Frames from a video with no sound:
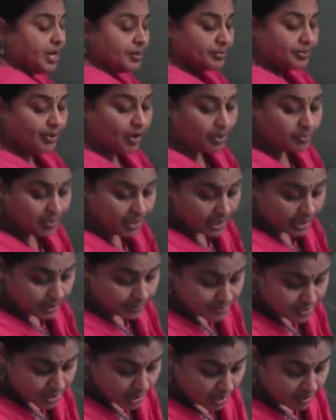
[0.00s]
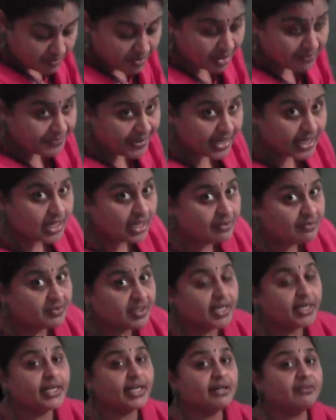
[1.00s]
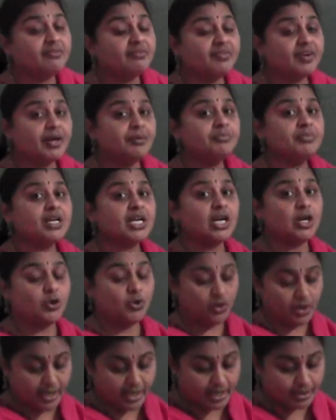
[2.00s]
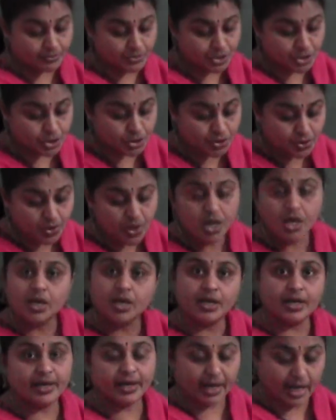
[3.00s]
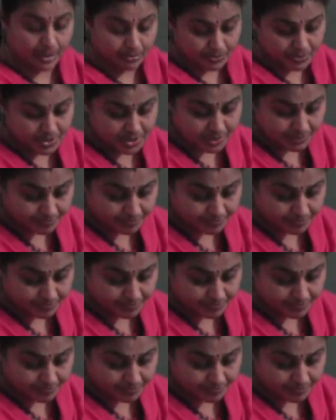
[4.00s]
problems when we are converting from kilograms to grams.